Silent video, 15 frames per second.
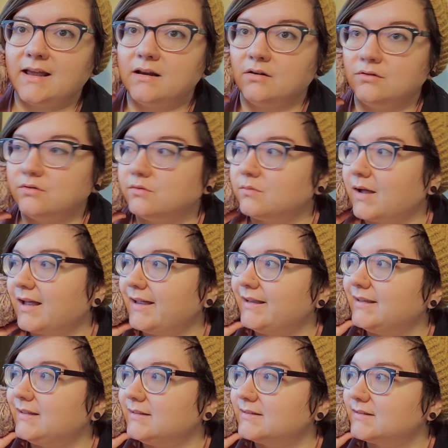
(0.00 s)
I don't know
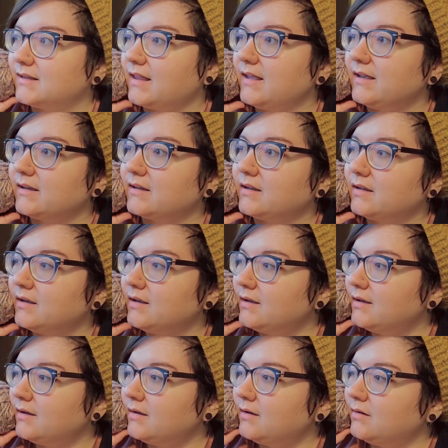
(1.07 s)
why he's like
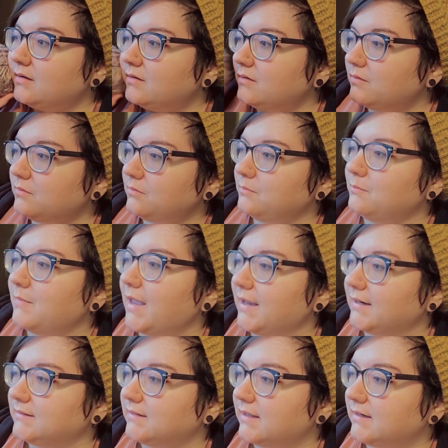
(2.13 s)

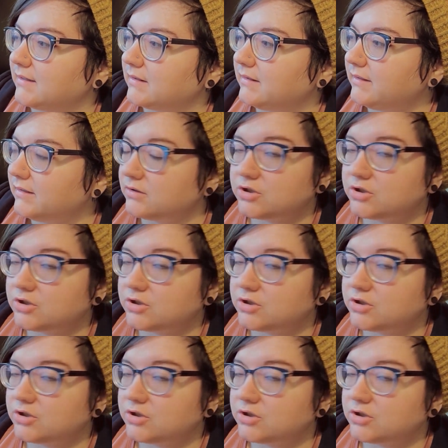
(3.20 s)
magnetically